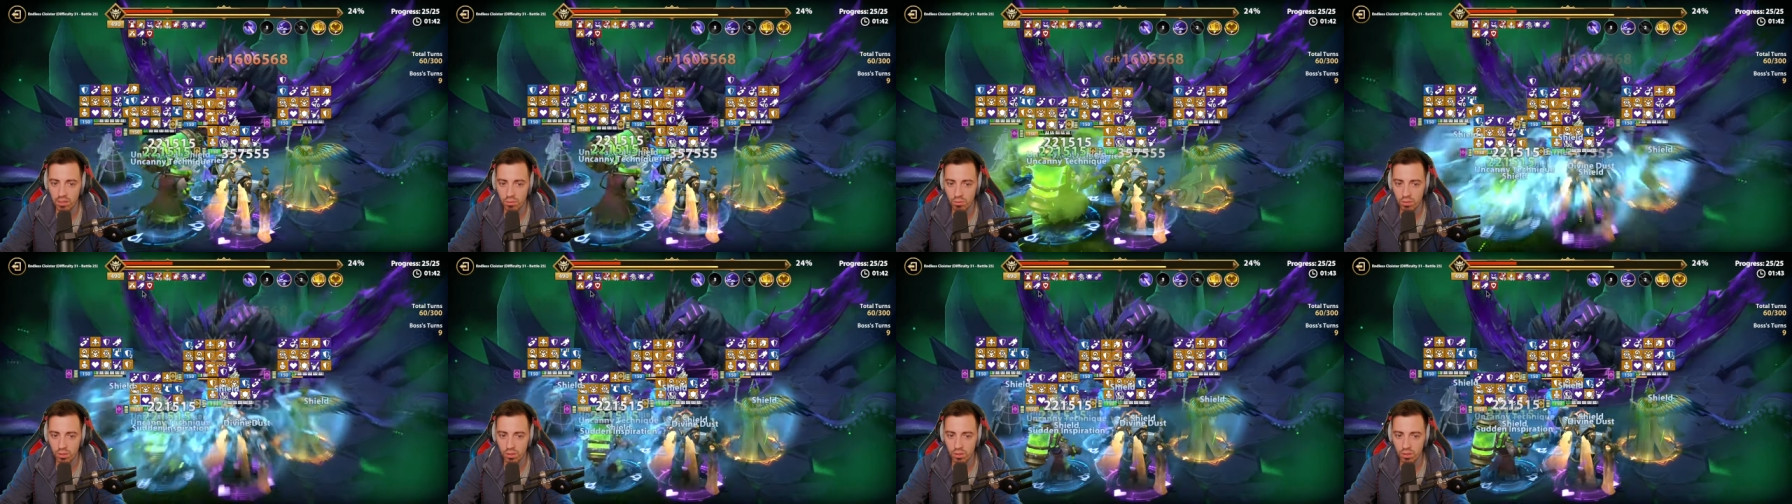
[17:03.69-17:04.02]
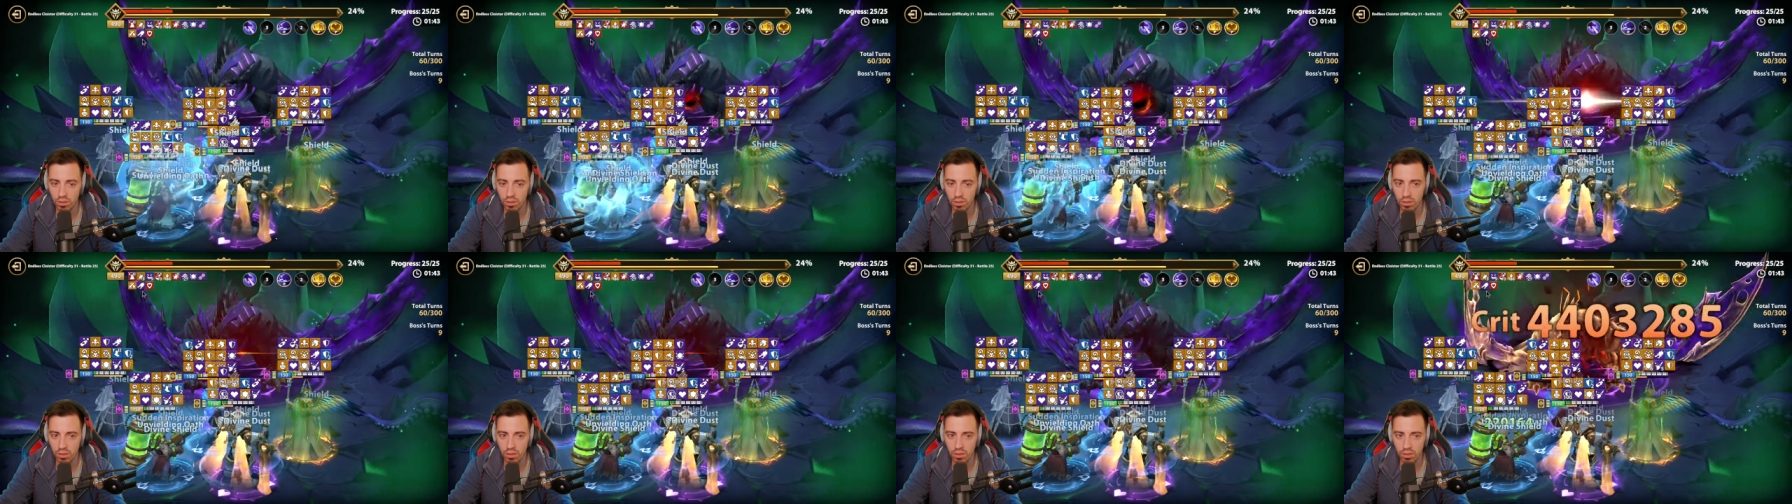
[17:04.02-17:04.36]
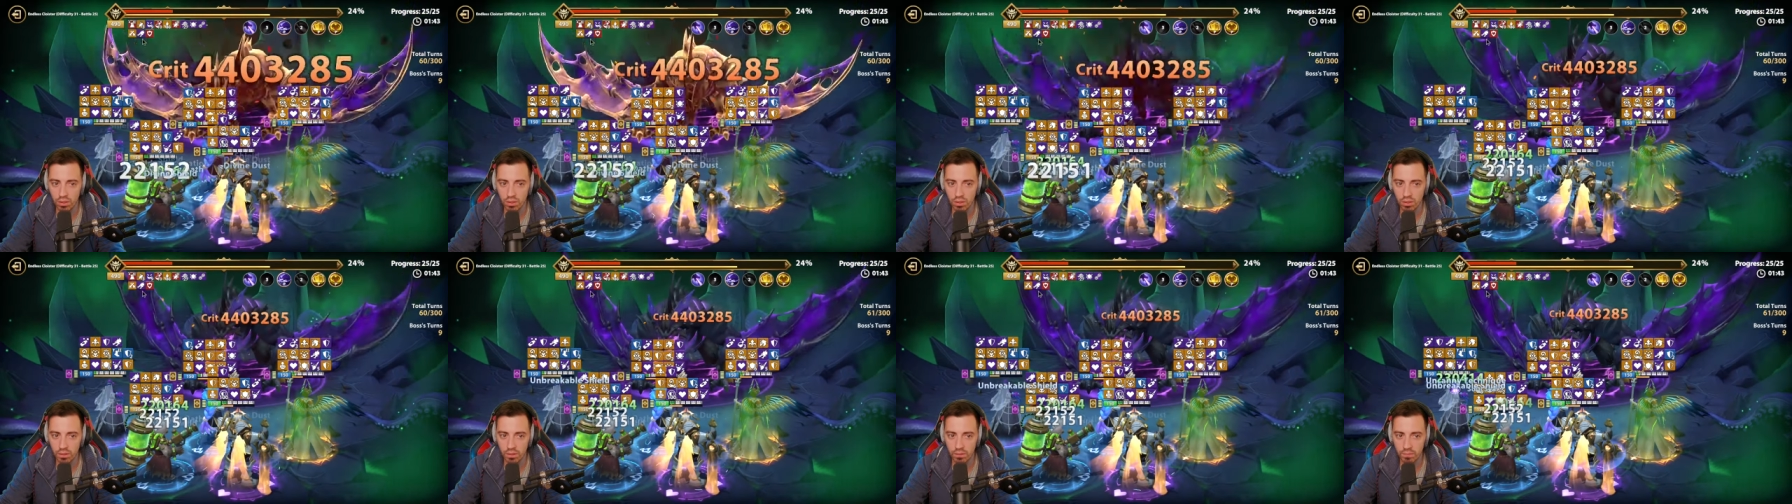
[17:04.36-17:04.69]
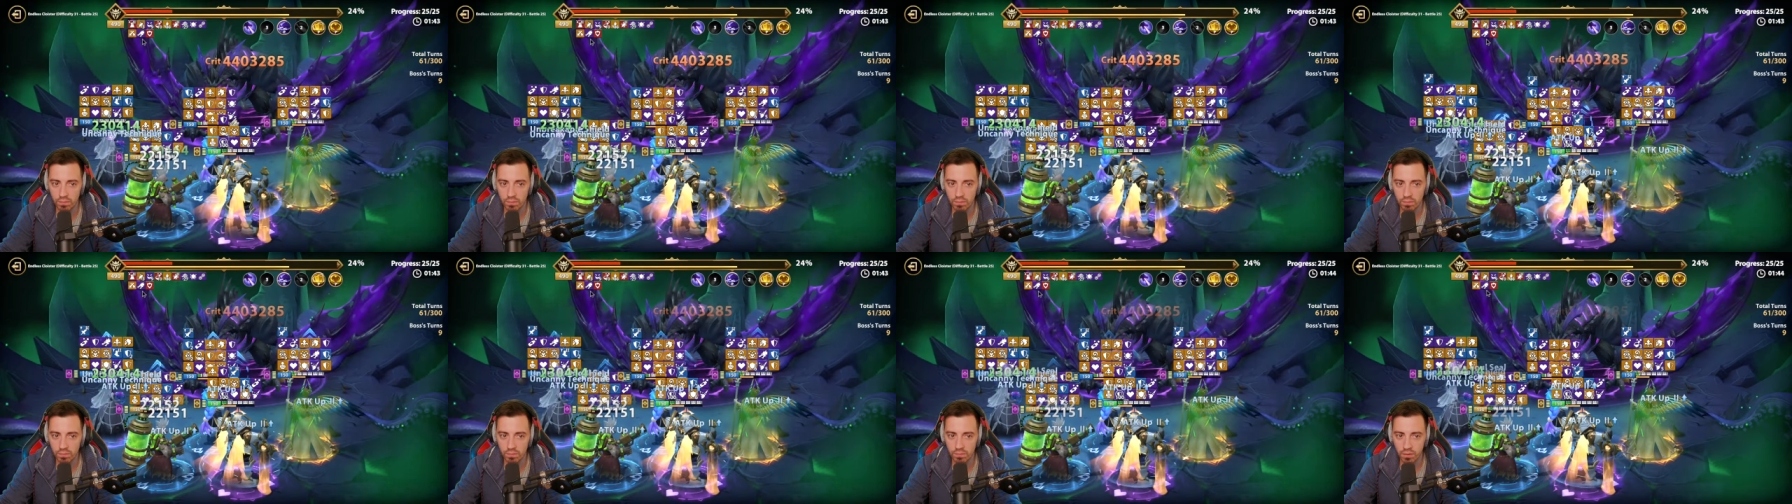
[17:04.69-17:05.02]
work.
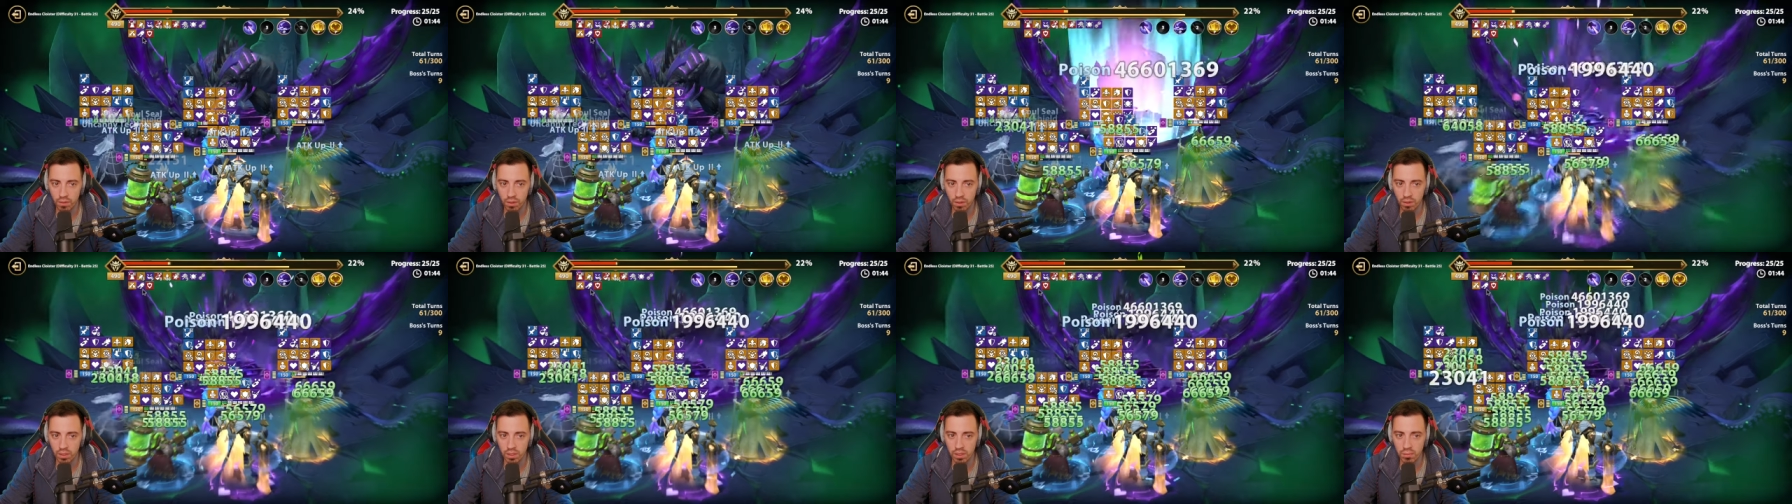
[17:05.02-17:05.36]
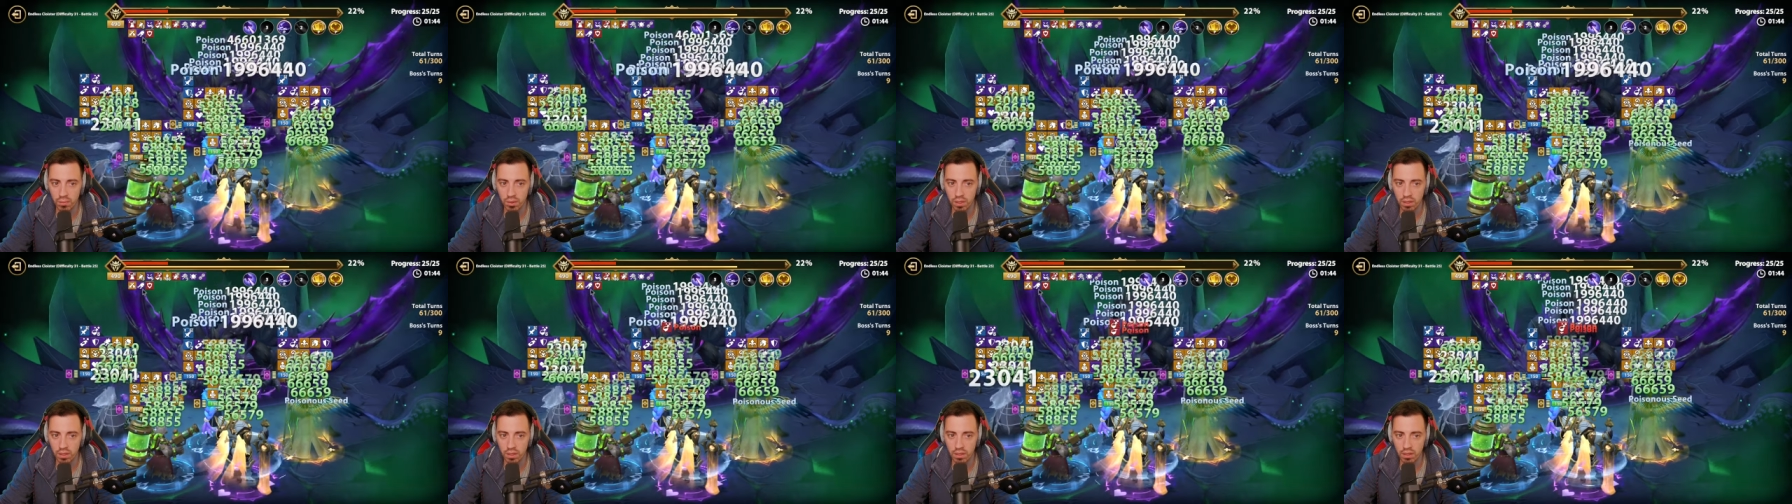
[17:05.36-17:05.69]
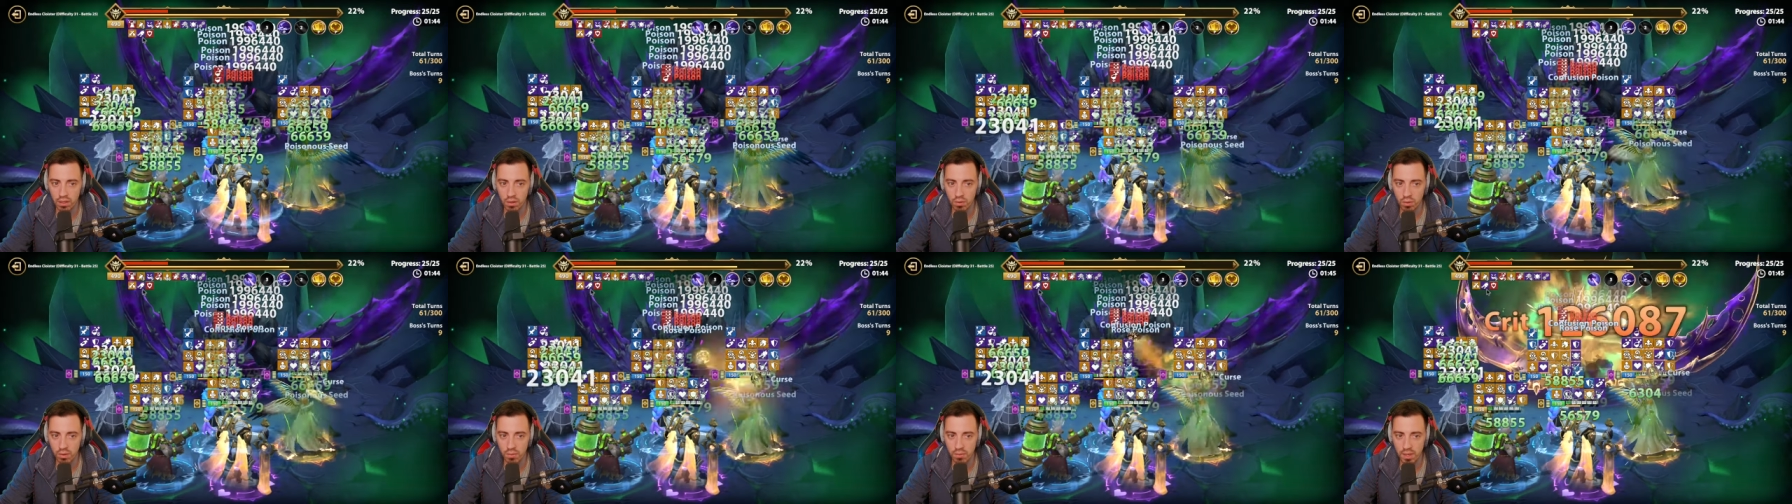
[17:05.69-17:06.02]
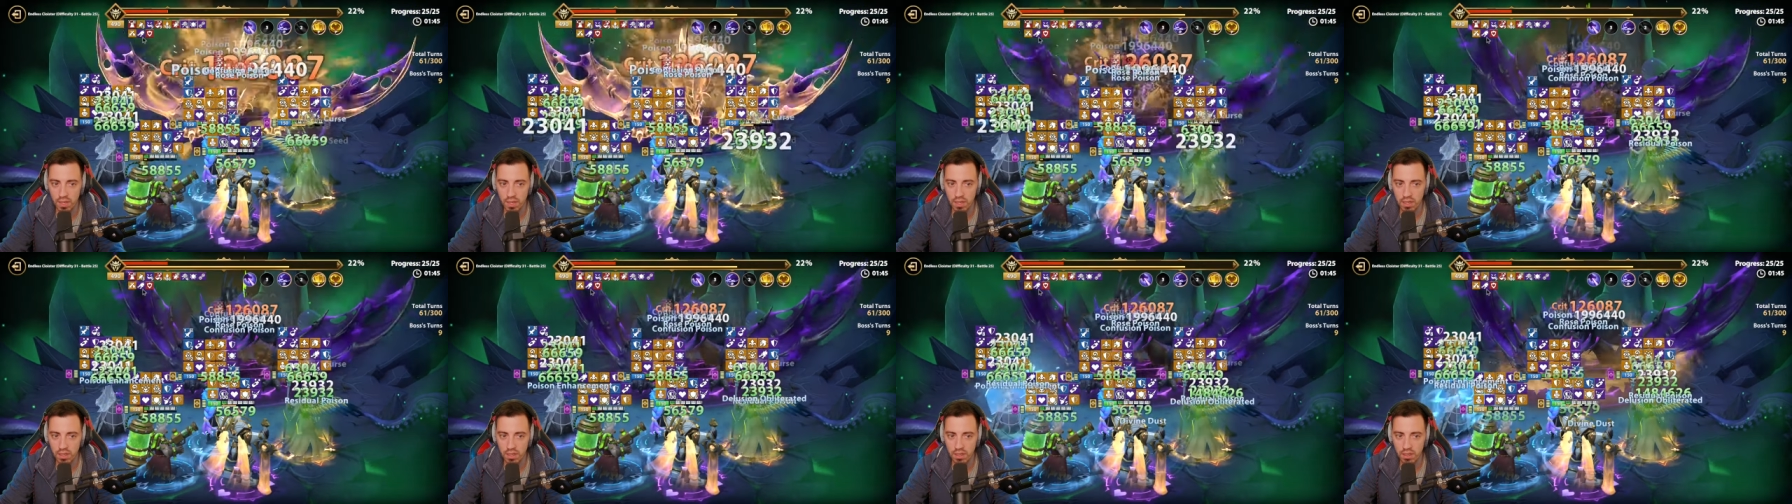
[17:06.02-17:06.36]
Only one layer
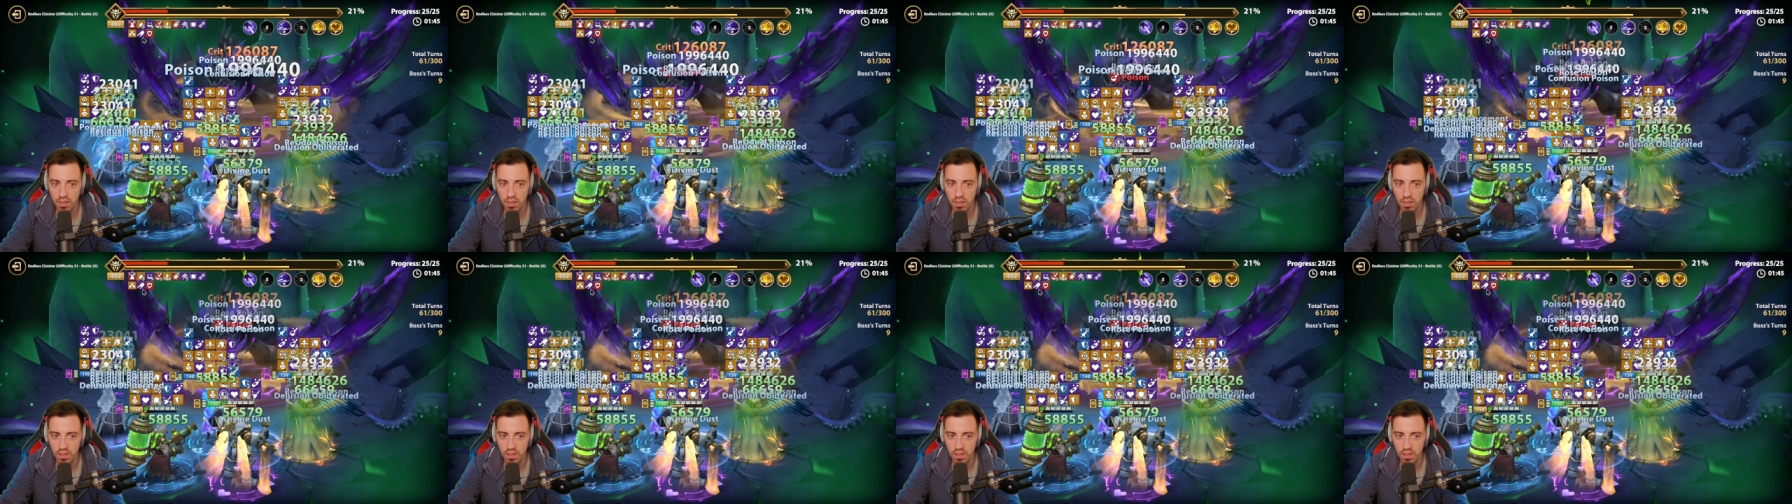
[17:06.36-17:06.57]
remaining.